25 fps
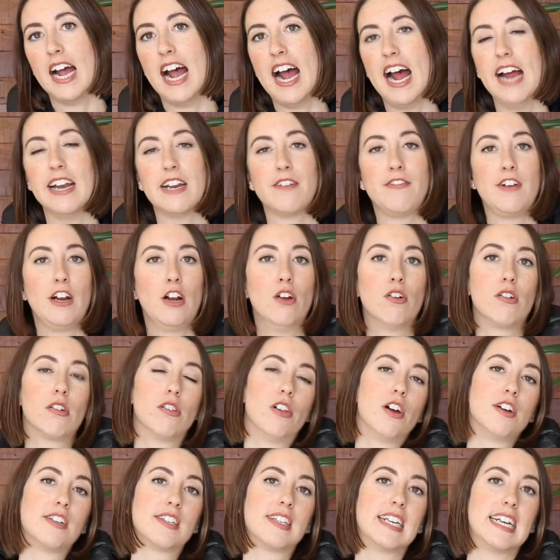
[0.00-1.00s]
And if you look
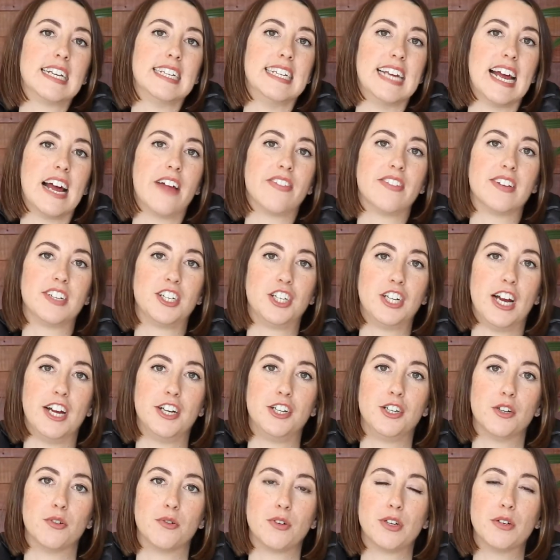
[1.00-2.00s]
closely down the
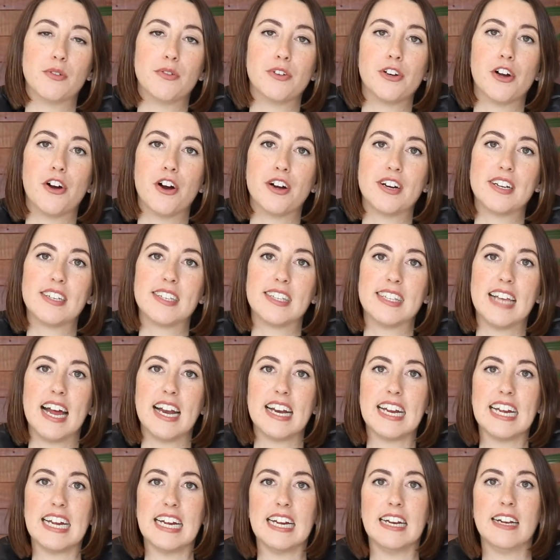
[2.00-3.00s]
schedule, you'll notice
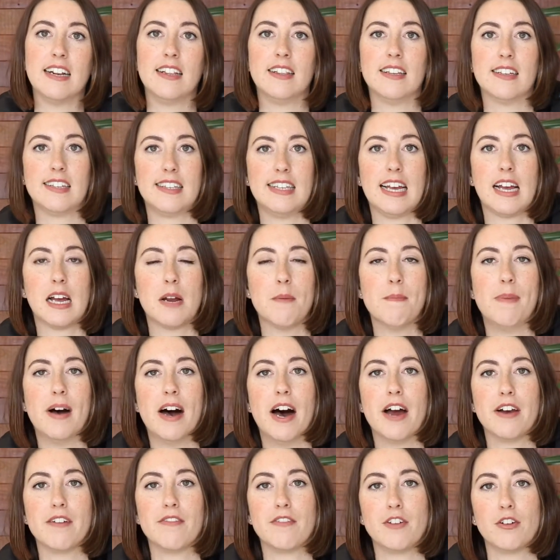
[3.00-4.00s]
that in the second
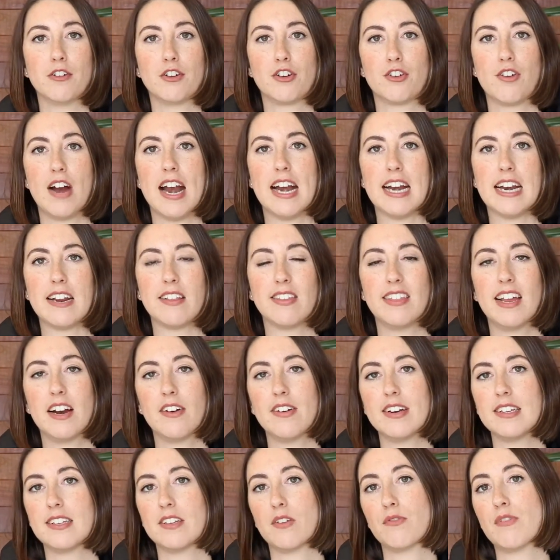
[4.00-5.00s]
part of your training,
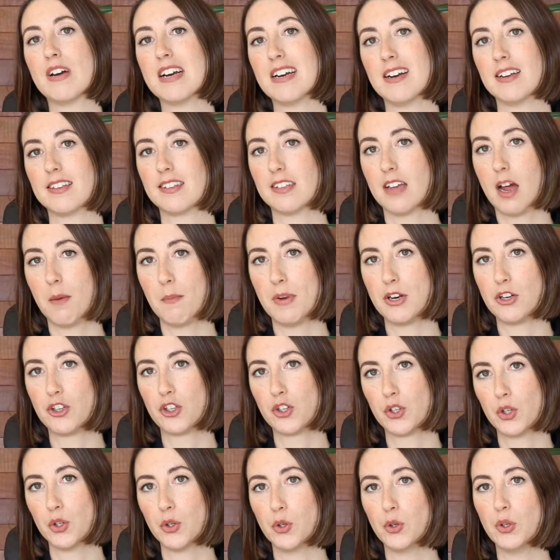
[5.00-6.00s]
there is a written assignment
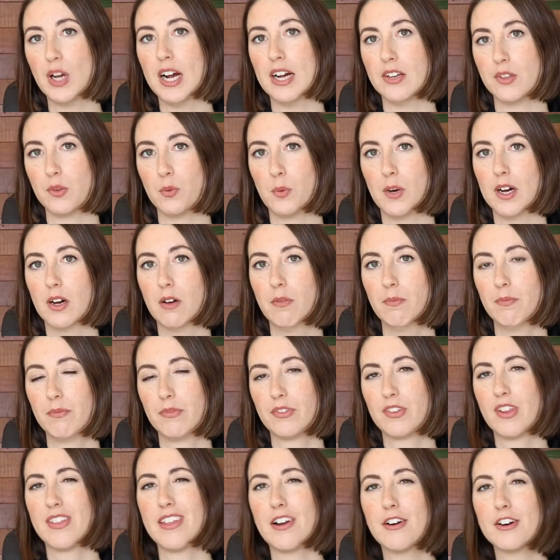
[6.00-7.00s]
2 as well.
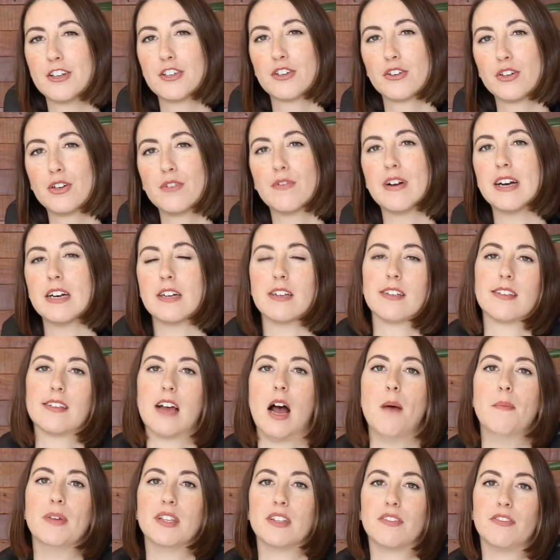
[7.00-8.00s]
So there are 2 written
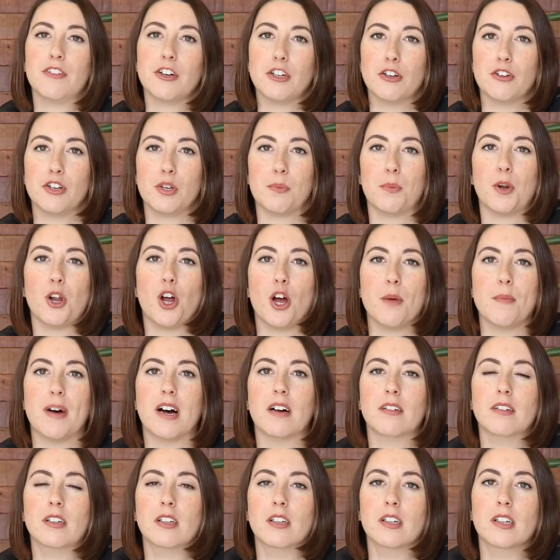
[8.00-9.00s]
assignments for your diploma.